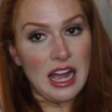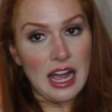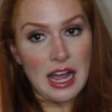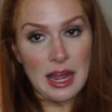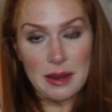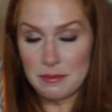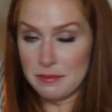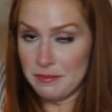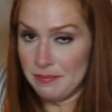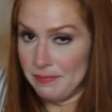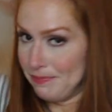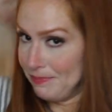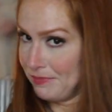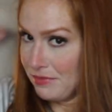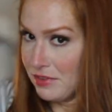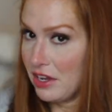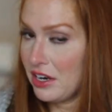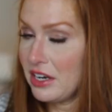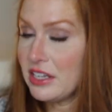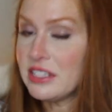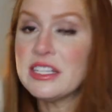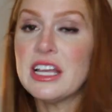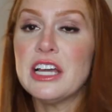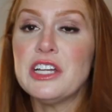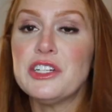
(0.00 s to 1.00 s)
I'm
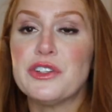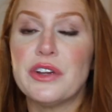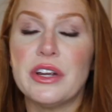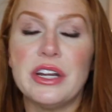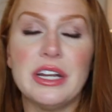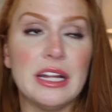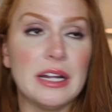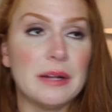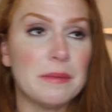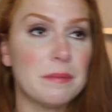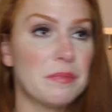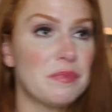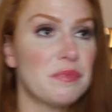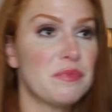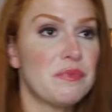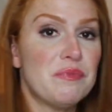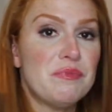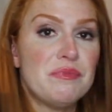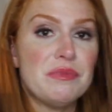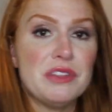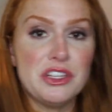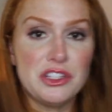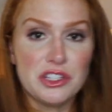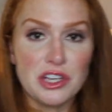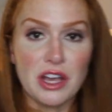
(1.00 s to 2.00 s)
not exaggerating,
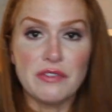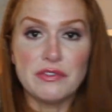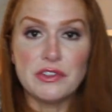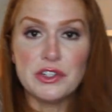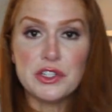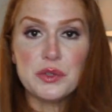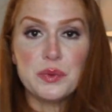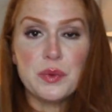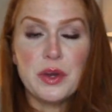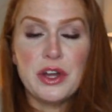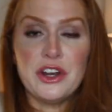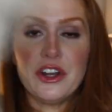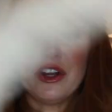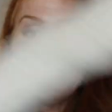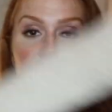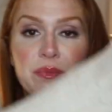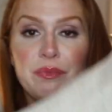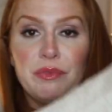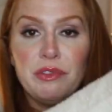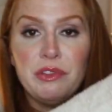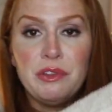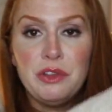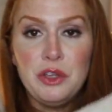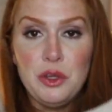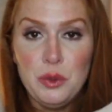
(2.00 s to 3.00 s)
the softest sweater
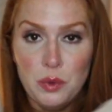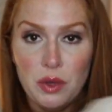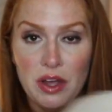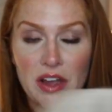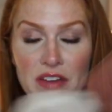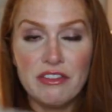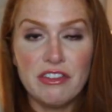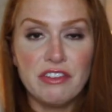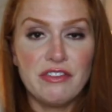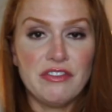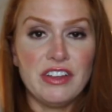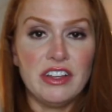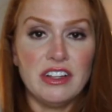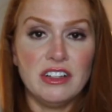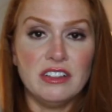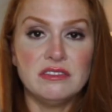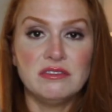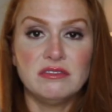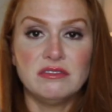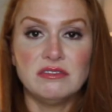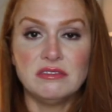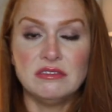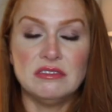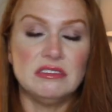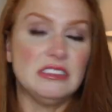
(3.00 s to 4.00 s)
you will ever feel
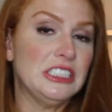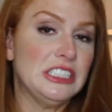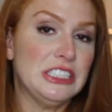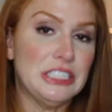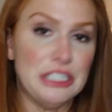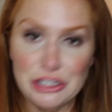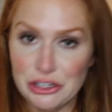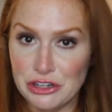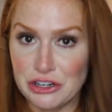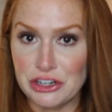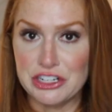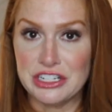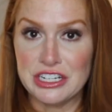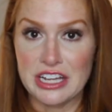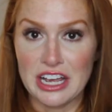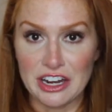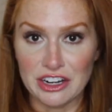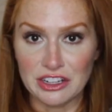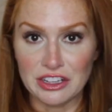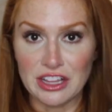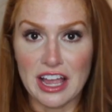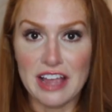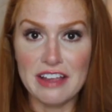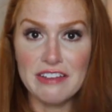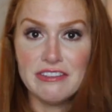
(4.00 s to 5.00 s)
in your
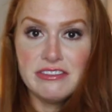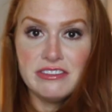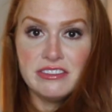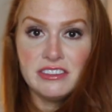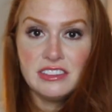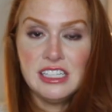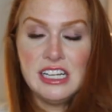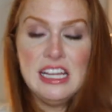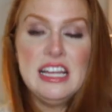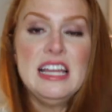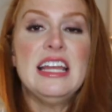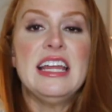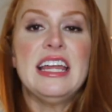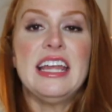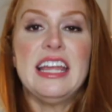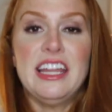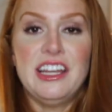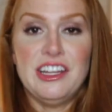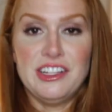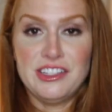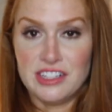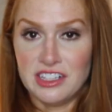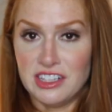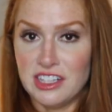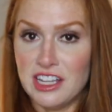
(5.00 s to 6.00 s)
entire life.
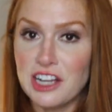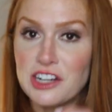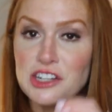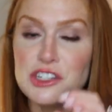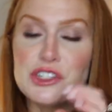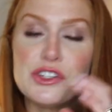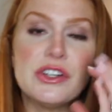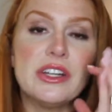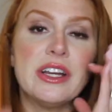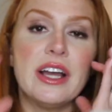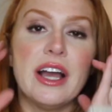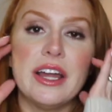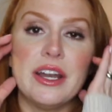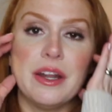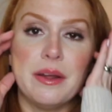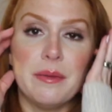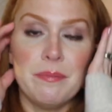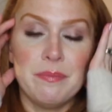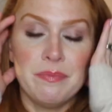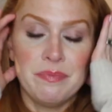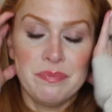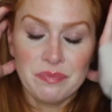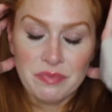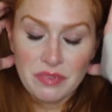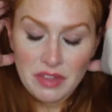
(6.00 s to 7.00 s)
It is a luxury
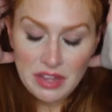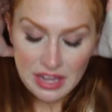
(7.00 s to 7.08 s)
item.